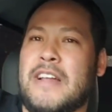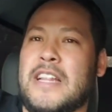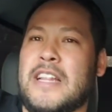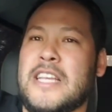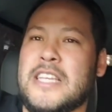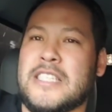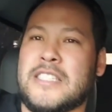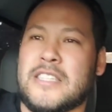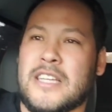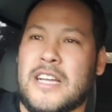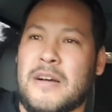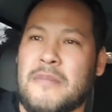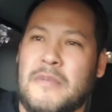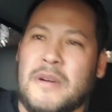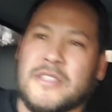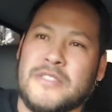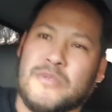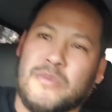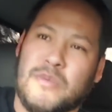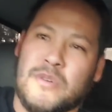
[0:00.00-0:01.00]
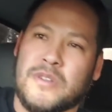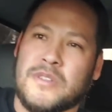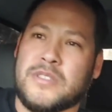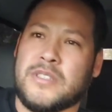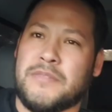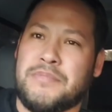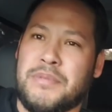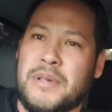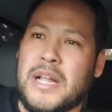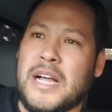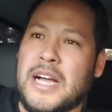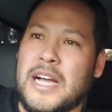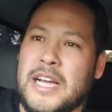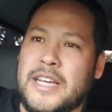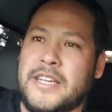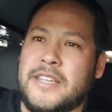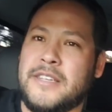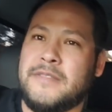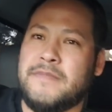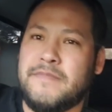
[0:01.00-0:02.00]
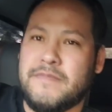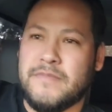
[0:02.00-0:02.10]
at least a month's worth supply